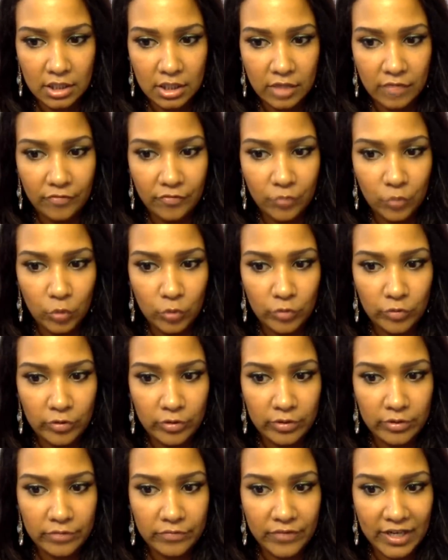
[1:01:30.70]
a
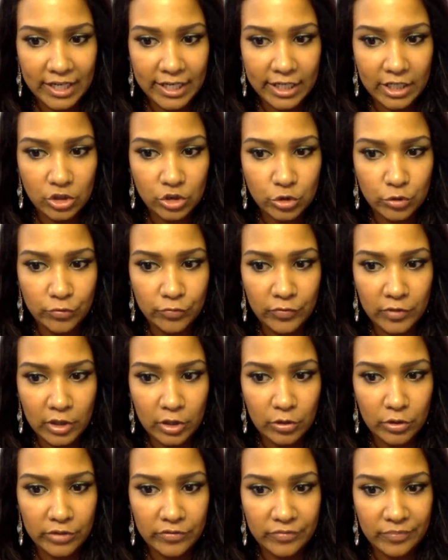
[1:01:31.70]
full financial
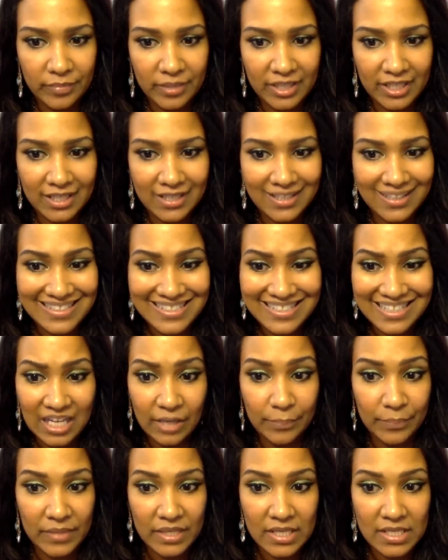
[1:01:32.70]
flow of money that's
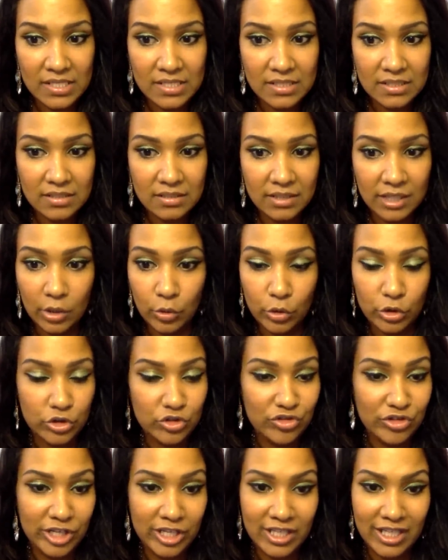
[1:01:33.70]
not missed. They don't
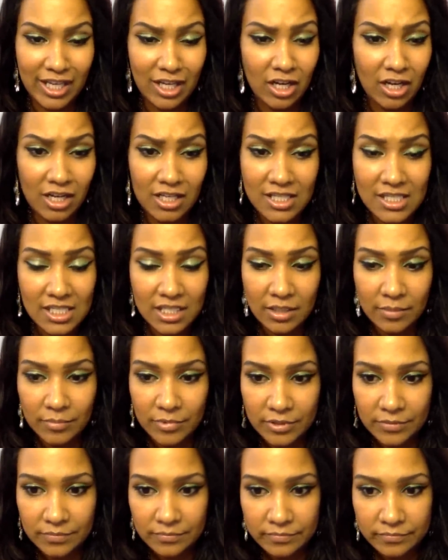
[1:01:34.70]
understand that concept.